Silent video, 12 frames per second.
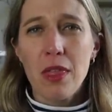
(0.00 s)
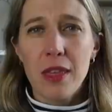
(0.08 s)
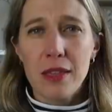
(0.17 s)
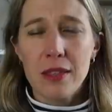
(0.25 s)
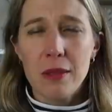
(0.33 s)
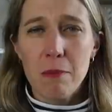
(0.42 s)

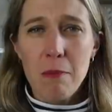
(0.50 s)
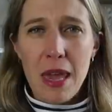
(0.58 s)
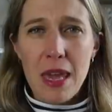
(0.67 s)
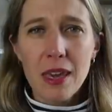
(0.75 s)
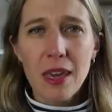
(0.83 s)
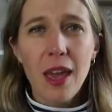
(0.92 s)
this
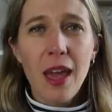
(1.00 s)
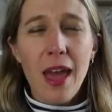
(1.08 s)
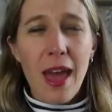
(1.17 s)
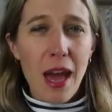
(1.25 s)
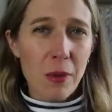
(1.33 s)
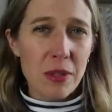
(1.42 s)
make,
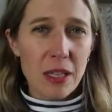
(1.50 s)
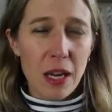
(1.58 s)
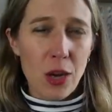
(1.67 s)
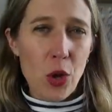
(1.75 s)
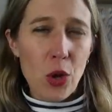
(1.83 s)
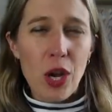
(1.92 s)
how it's
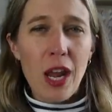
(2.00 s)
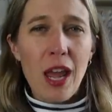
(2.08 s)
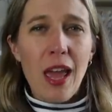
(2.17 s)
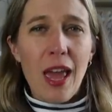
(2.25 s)
getting on,